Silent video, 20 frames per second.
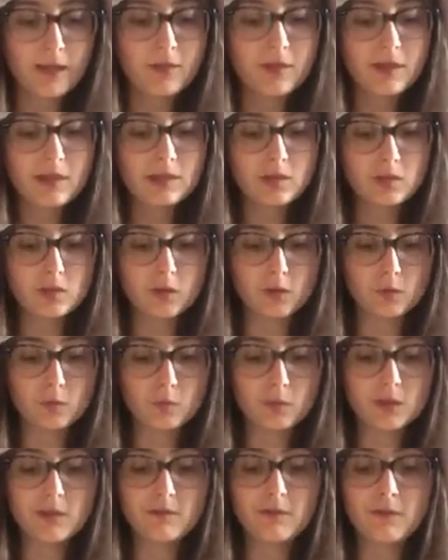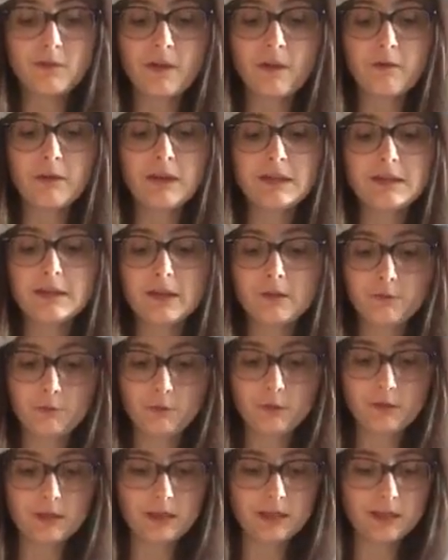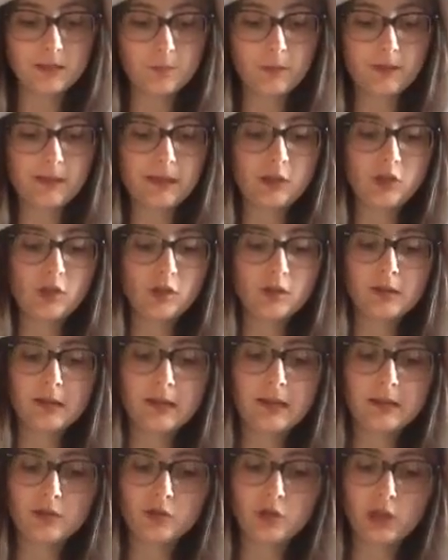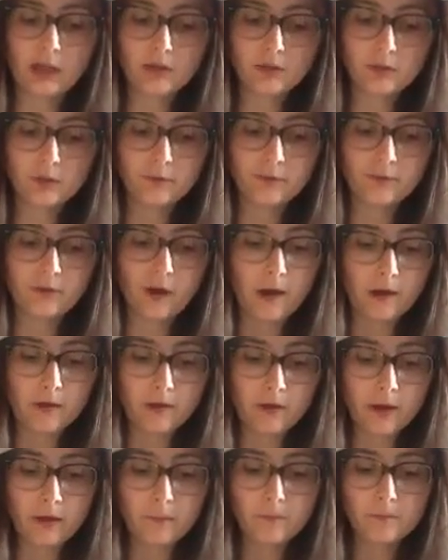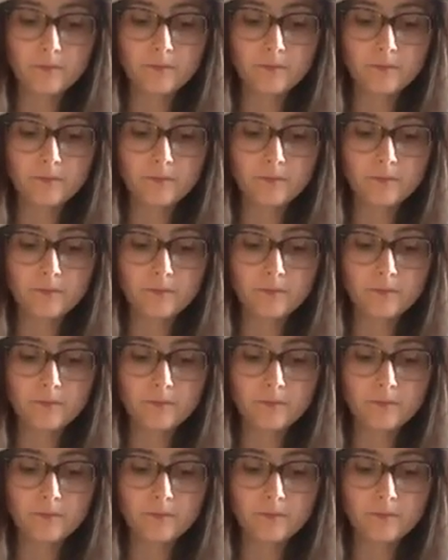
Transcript: This son was of a very different disposition to his gentle father.